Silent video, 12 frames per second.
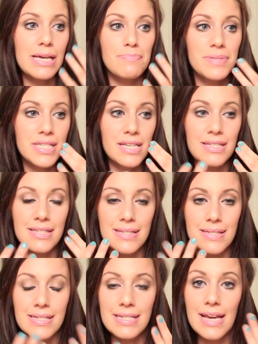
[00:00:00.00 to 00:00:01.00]
lips
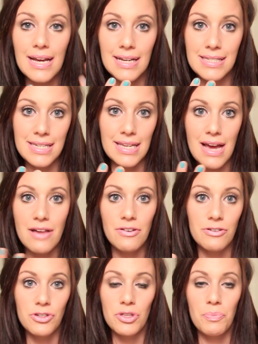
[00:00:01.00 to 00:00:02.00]
stick
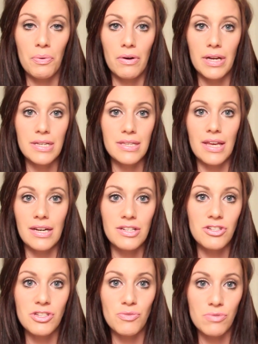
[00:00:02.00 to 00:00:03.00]
together to the point that
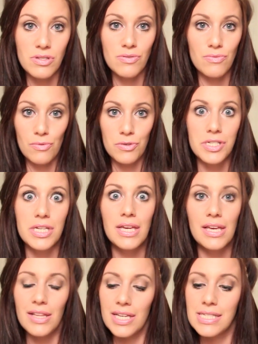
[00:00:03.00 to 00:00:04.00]
it just was
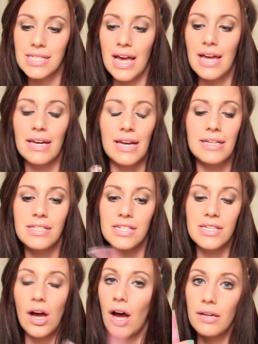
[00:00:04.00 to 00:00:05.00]
ridiculous, and it
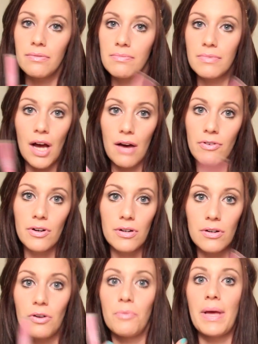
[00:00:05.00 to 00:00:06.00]
did not
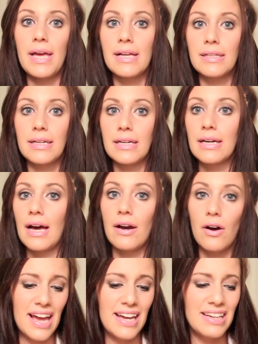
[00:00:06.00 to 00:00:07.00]
cover opaquely
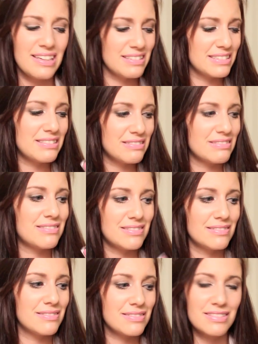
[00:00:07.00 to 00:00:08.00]
at all. I hate
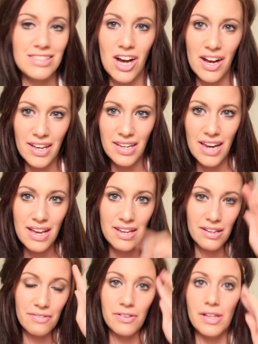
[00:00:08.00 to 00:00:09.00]
talking
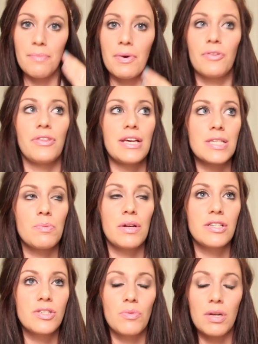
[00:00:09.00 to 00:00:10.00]
negatively about things, but
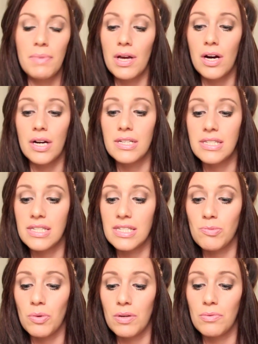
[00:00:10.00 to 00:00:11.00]
I just want to be honest,
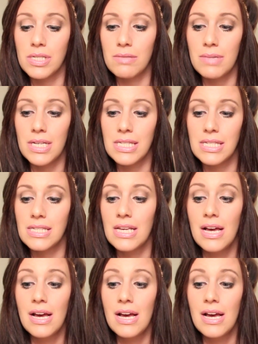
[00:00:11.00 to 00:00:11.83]
this one was a miss.